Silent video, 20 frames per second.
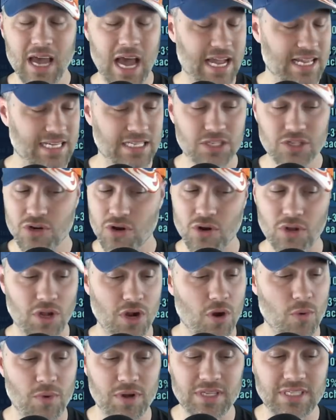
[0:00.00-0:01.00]
I didn't
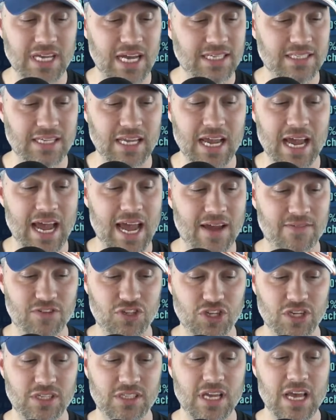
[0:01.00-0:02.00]
earlier when testing. I have
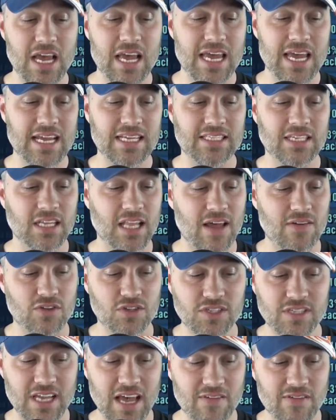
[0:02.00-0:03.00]
just it to level
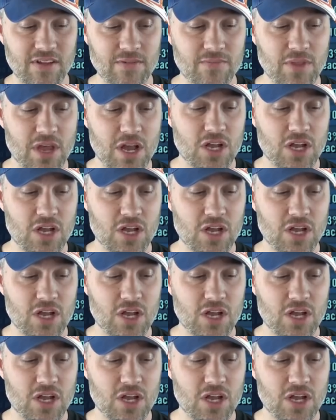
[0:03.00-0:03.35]
7,